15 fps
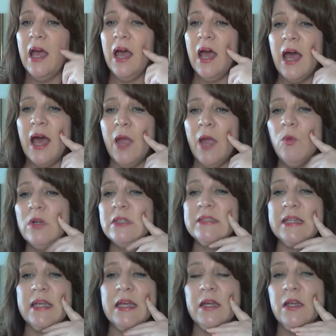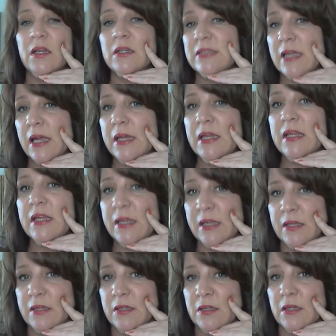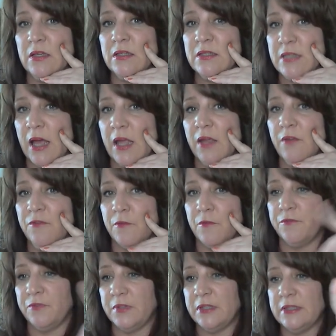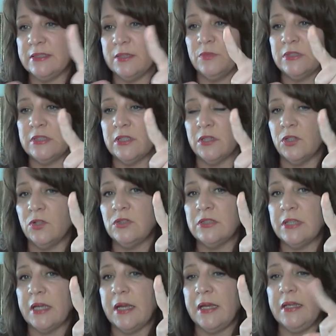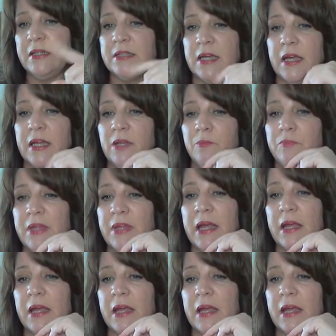I once had a tiny kitten die from fleas. It was a little tiny black